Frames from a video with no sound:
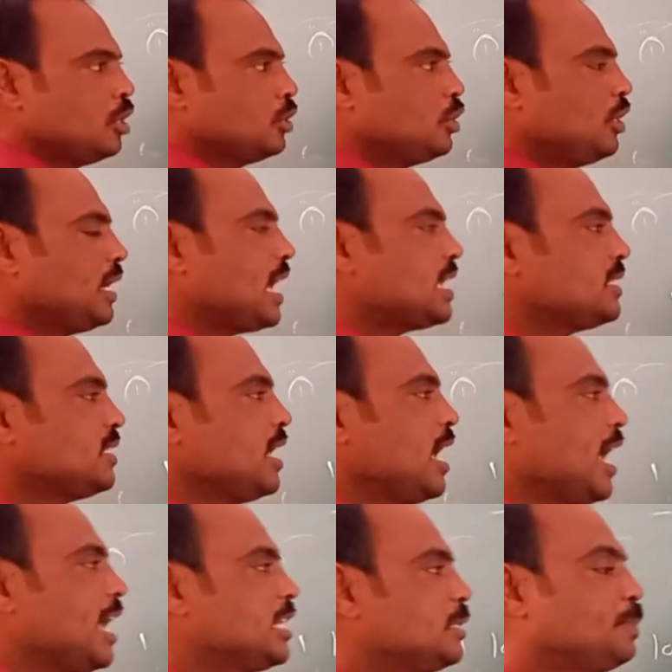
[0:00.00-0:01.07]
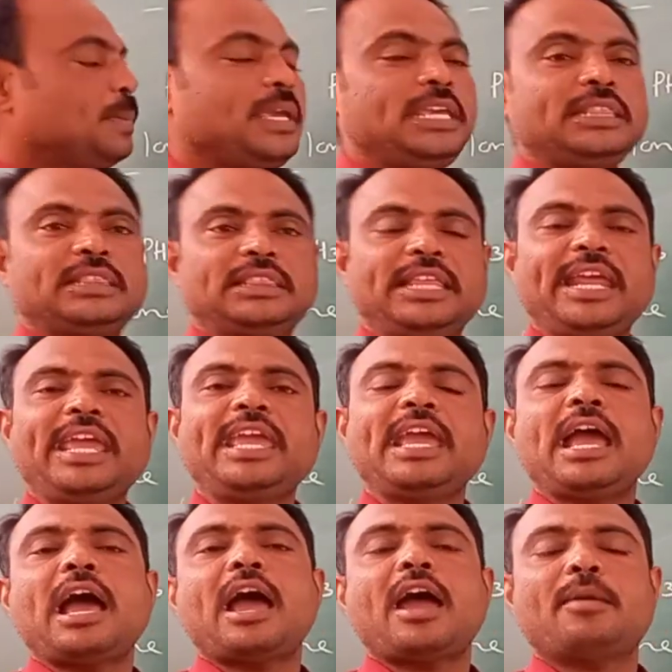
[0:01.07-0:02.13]
So it has
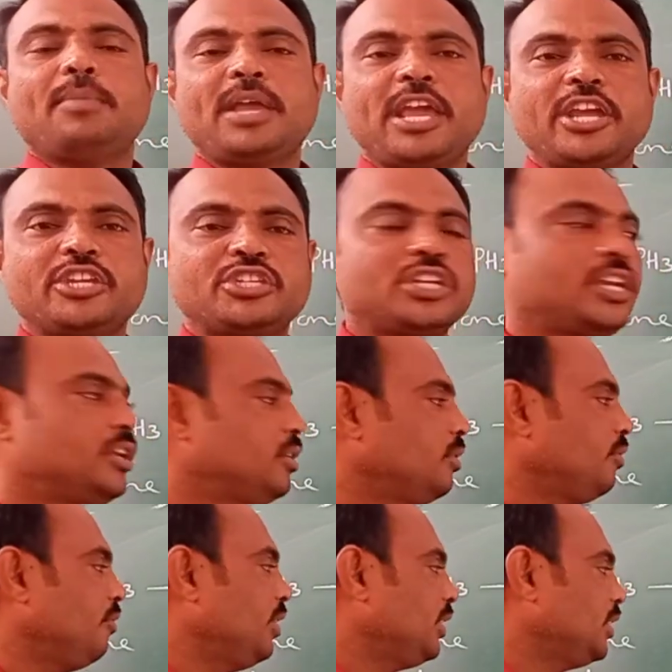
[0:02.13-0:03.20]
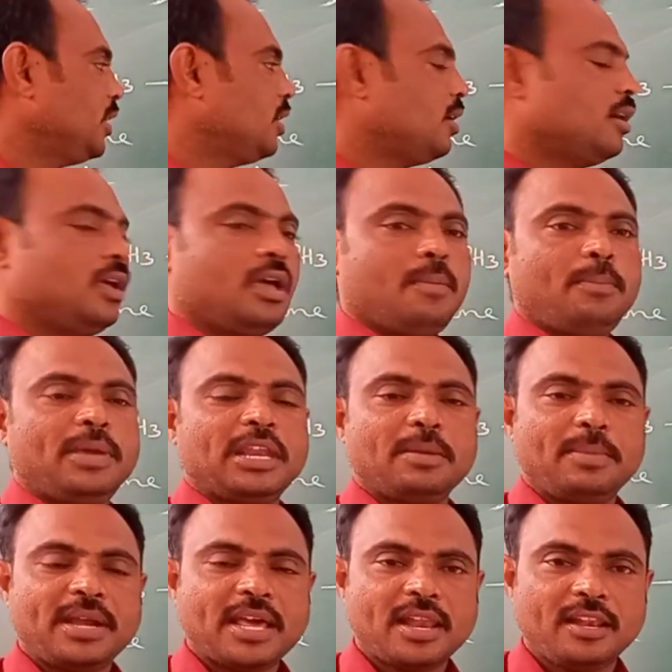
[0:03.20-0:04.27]
sp3 hybridization with a
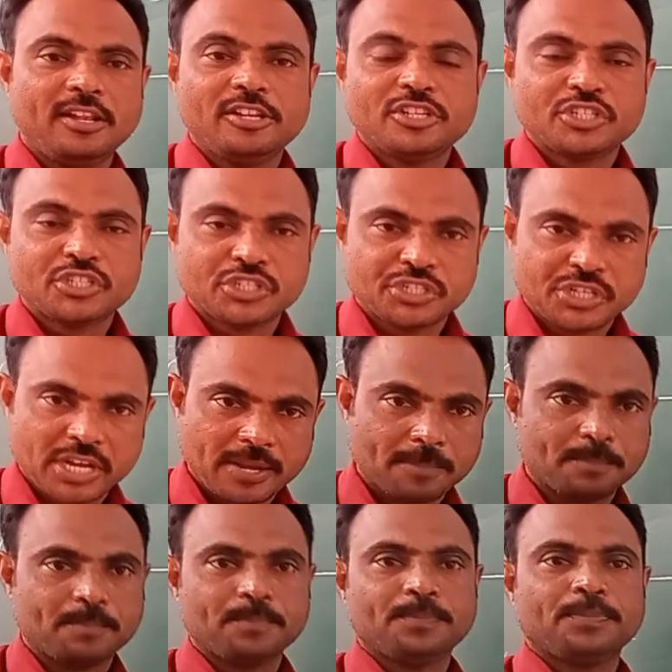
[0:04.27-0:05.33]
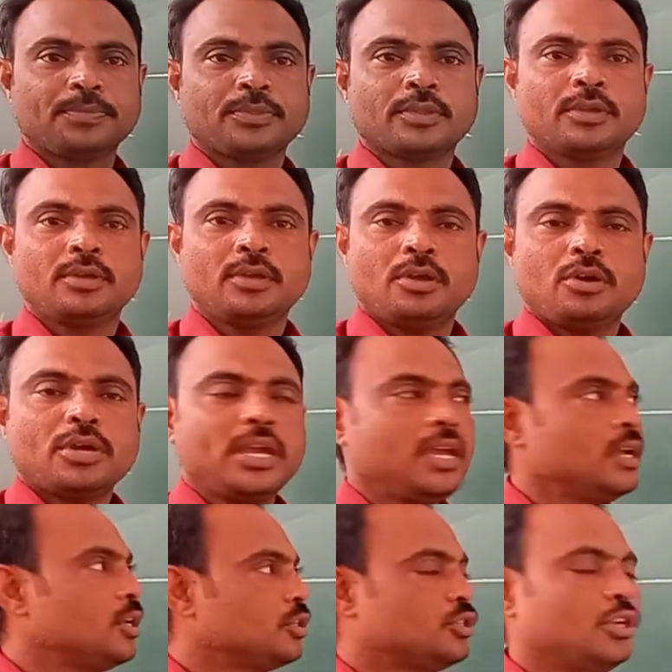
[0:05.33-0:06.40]
pyramidal shape.
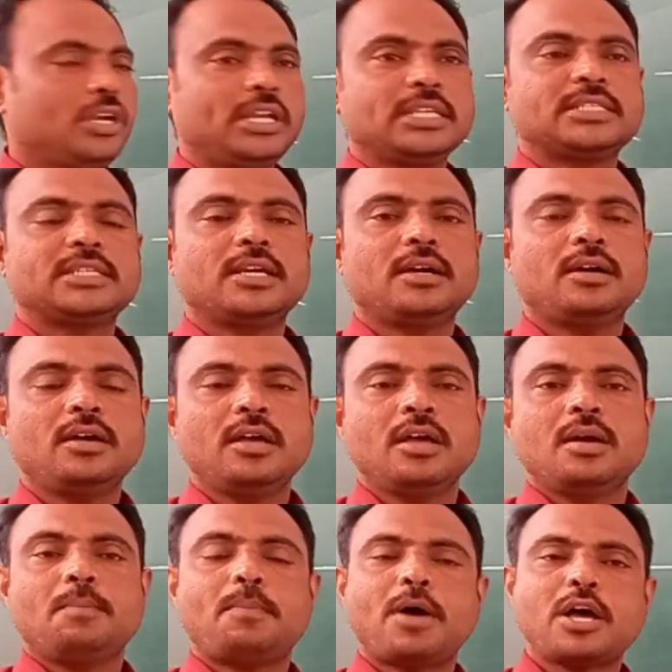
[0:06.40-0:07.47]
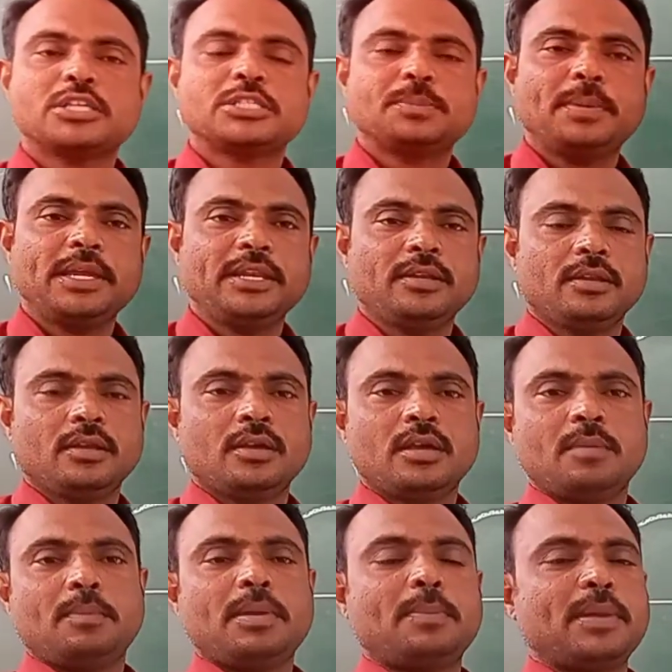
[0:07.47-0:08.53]
Okay, so it is a phosphine,
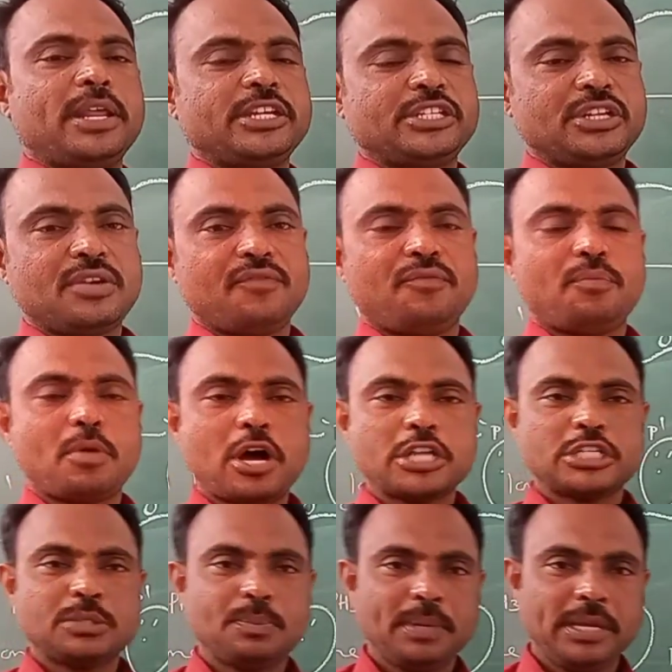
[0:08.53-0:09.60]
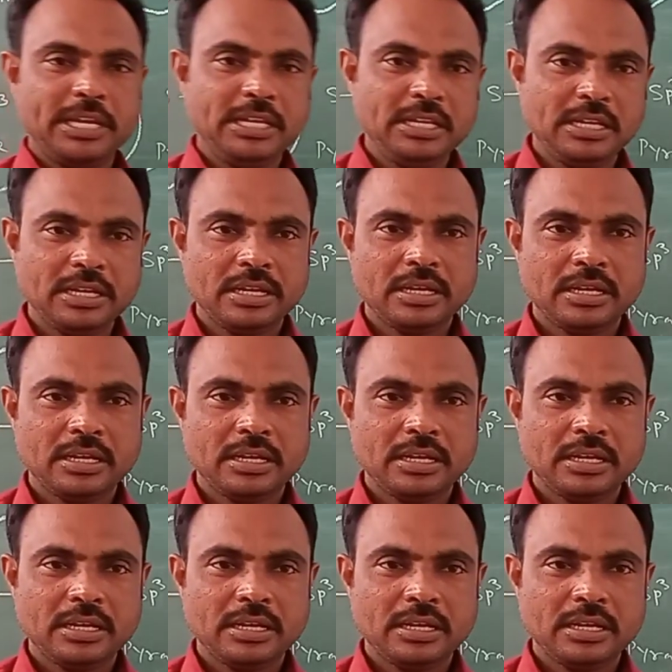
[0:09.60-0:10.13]
preparation of phosphine,